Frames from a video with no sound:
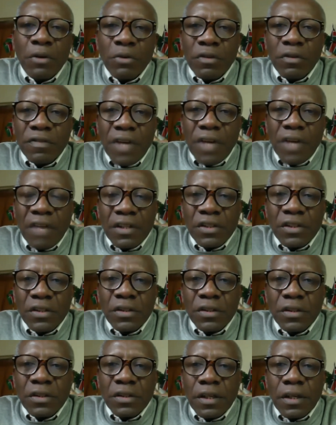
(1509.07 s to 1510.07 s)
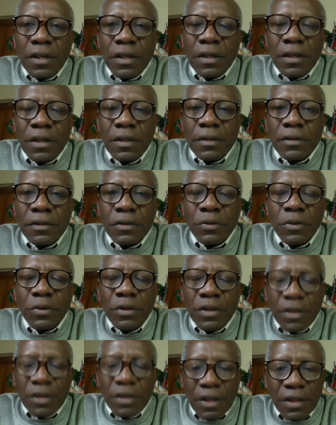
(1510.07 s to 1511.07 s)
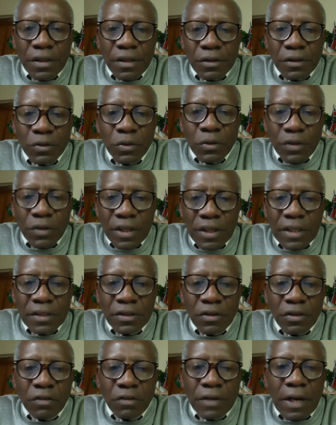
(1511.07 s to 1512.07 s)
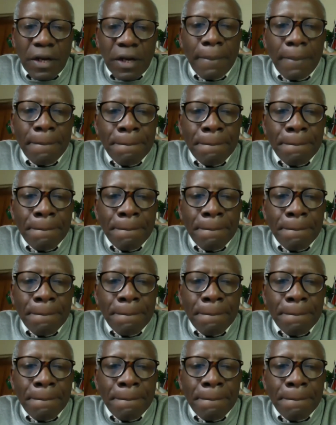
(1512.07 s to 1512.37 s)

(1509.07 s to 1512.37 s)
we've covered two things so far.